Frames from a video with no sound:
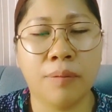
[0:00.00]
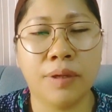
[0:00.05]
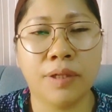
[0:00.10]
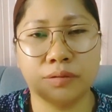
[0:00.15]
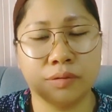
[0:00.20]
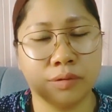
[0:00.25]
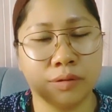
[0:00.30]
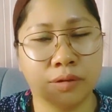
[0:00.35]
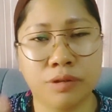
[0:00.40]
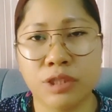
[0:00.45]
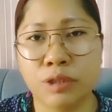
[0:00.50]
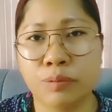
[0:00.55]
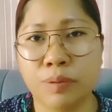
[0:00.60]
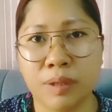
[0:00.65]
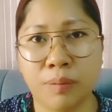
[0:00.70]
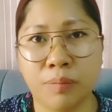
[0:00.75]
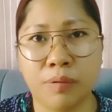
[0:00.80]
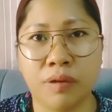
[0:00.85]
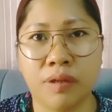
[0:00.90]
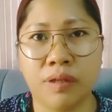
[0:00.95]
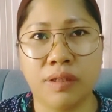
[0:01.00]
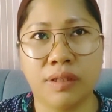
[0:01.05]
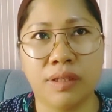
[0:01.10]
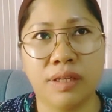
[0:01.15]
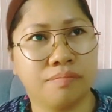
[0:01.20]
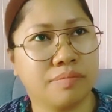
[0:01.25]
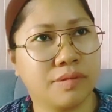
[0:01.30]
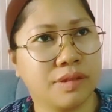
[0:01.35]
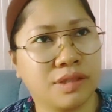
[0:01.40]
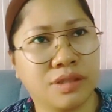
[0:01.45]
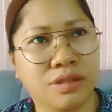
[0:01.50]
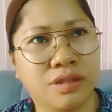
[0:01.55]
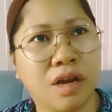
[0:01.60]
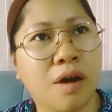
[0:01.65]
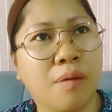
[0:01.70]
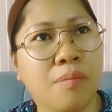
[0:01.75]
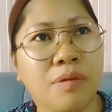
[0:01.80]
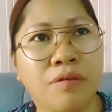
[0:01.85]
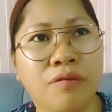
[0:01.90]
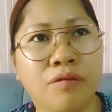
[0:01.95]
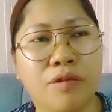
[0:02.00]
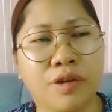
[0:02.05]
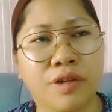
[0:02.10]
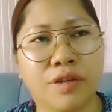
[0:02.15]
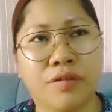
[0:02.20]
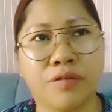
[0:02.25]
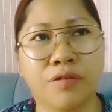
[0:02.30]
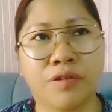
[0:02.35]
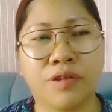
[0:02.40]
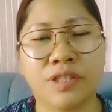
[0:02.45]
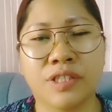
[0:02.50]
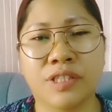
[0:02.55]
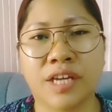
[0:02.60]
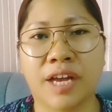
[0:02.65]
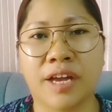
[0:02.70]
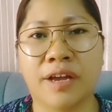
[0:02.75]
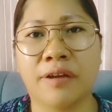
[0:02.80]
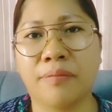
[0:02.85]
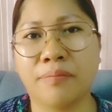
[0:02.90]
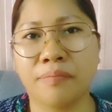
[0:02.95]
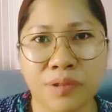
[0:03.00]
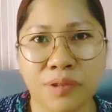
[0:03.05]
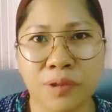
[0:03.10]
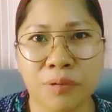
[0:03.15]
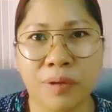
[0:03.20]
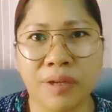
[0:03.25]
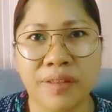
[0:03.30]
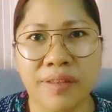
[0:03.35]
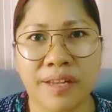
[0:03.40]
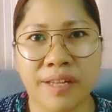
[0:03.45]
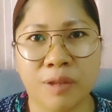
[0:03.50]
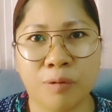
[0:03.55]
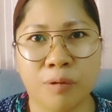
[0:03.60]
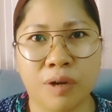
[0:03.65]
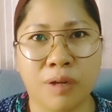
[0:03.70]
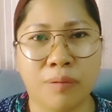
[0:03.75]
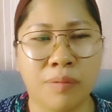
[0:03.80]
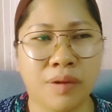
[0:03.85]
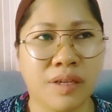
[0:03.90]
But those people that saw me for the first time doing that one,